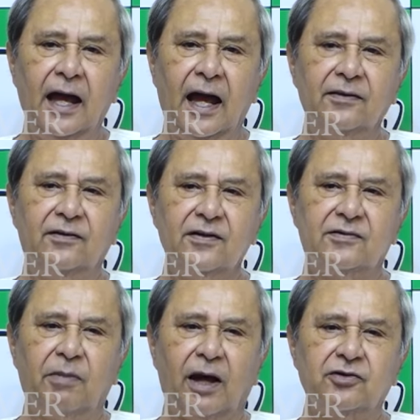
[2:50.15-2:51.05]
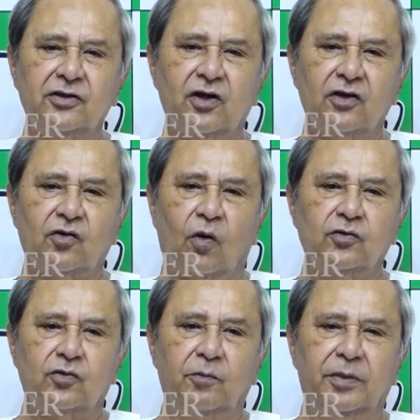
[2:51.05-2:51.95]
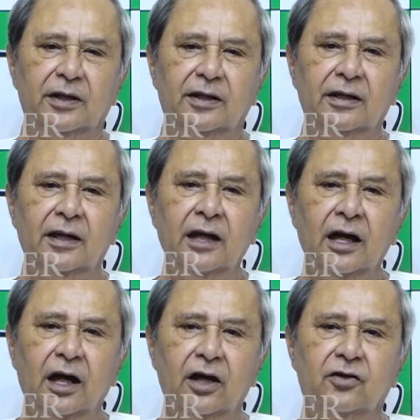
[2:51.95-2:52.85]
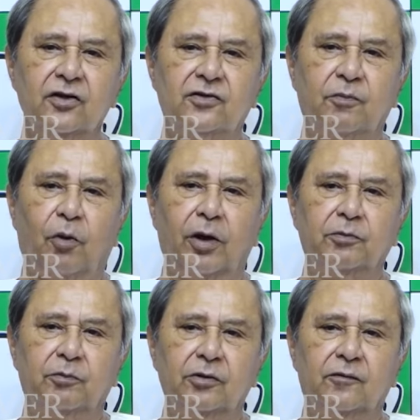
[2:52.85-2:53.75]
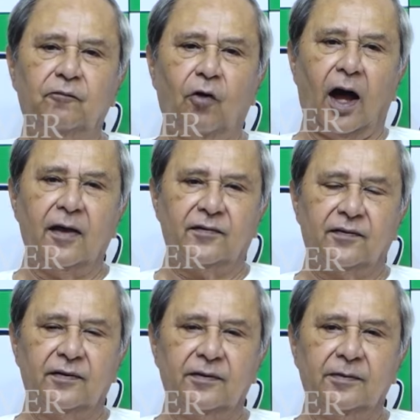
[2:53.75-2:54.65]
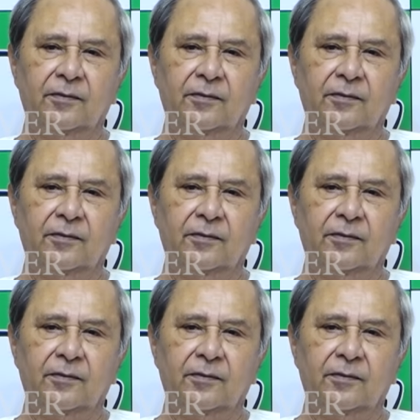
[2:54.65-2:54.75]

and this budget has also been a disappointment for us.